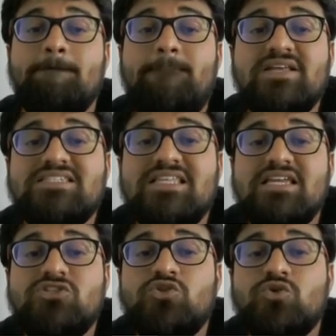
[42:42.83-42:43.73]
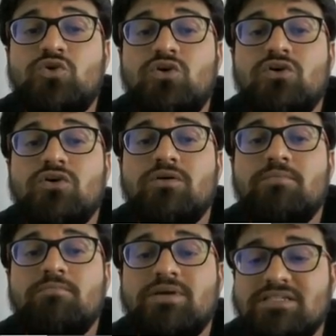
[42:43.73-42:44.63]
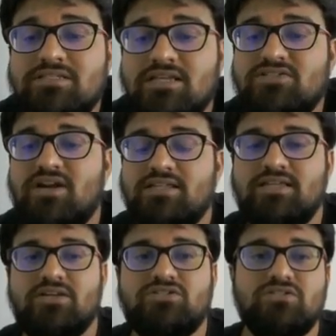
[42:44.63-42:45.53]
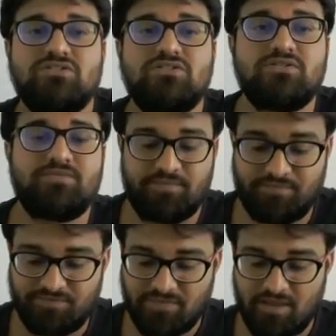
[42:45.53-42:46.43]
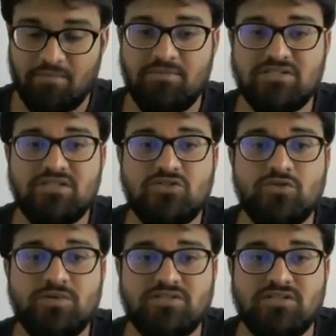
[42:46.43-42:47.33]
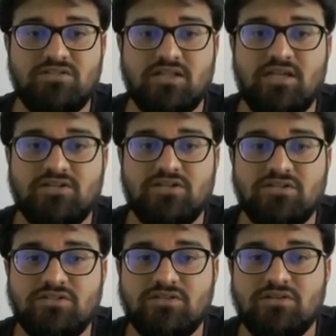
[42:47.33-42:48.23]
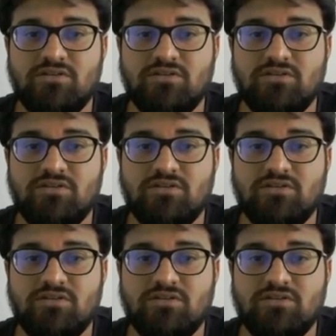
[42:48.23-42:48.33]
business to business transactions. Business to business transactions.